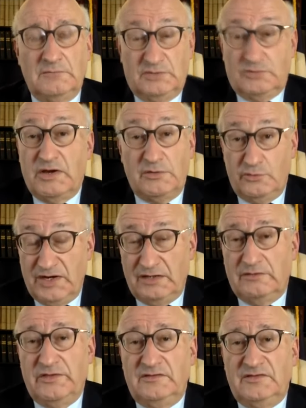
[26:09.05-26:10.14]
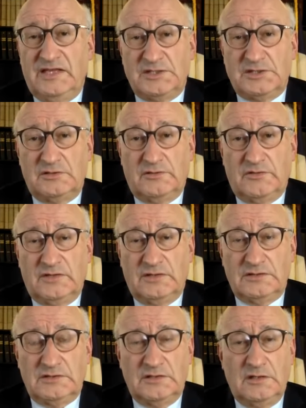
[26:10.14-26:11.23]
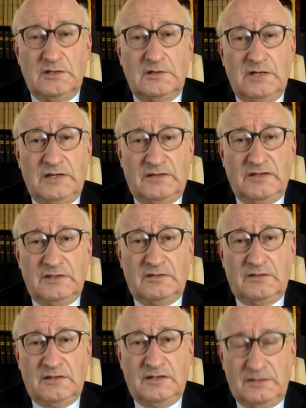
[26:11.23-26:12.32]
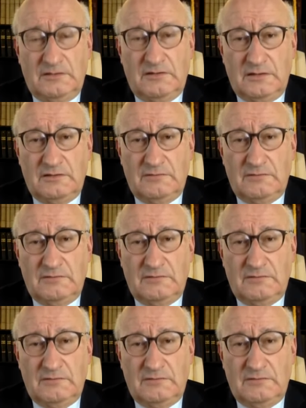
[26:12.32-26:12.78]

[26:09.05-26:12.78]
But we are aware of these dangers, and I think the